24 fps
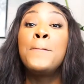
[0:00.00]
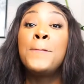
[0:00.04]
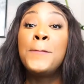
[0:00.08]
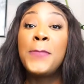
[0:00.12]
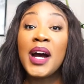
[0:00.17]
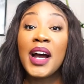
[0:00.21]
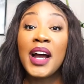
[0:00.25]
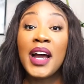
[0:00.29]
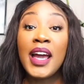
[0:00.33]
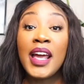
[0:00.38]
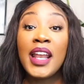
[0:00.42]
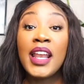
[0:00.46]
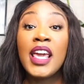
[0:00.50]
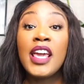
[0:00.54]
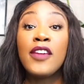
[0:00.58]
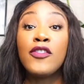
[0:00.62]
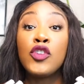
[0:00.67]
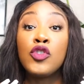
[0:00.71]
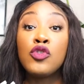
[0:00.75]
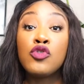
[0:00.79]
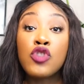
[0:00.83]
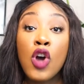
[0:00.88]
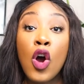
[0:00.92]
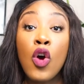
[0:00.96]
but if
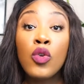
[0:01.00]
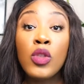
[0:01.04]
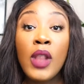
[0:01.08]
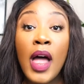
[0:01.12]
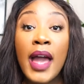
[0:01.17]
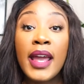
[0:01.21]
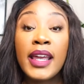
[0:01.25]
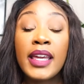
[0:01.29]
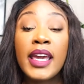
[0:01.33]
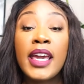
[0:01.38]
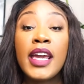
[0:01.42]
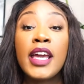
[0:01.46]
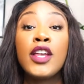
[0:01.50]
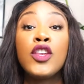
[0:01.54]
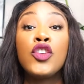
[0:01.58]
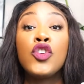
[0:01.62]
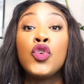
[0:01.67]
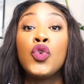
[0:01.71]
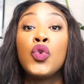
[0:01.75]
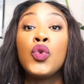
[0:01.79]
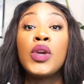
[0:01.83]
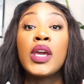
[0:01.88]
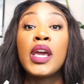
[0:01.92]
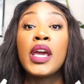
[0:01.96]
you don't like it,
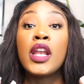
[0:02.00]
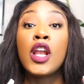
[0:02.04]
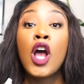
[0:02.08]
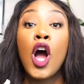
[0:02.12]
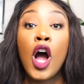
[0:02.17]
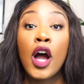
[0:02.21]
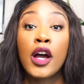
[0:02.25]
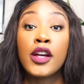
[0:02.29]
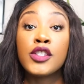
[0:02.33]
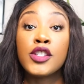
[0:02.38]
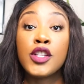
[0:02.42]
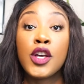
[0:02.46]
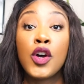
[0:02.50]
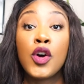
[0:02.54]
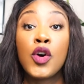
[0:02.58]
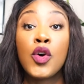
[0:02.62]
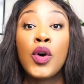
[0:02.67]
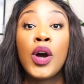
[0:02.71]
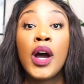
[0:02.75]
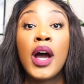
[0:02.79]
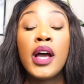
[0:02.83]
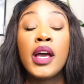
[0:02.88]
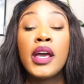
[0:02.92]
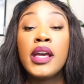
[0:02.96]
you can
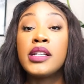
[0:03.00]
also,